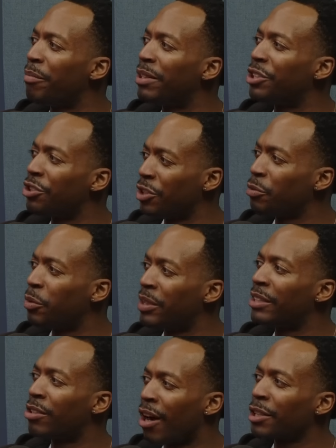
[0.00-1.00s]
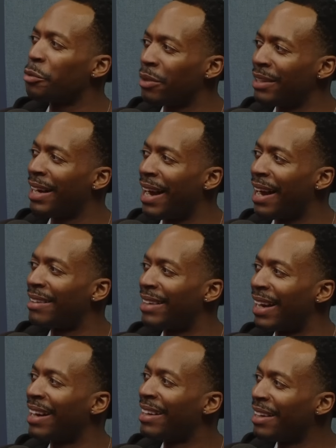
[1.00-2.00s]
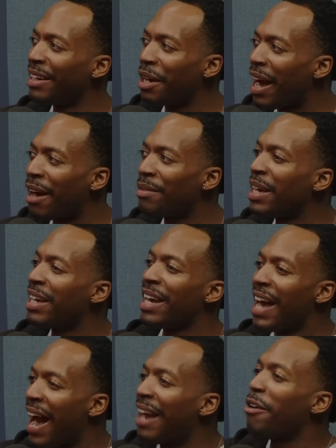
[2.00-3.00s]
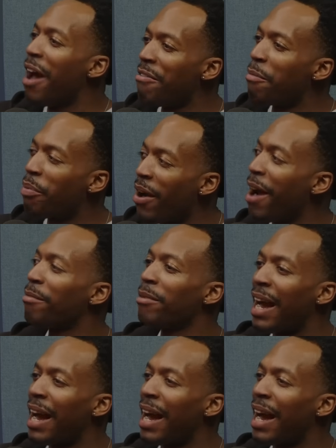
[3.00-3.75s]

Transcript: but she just wanted to talk to a guy that I don't have a problem.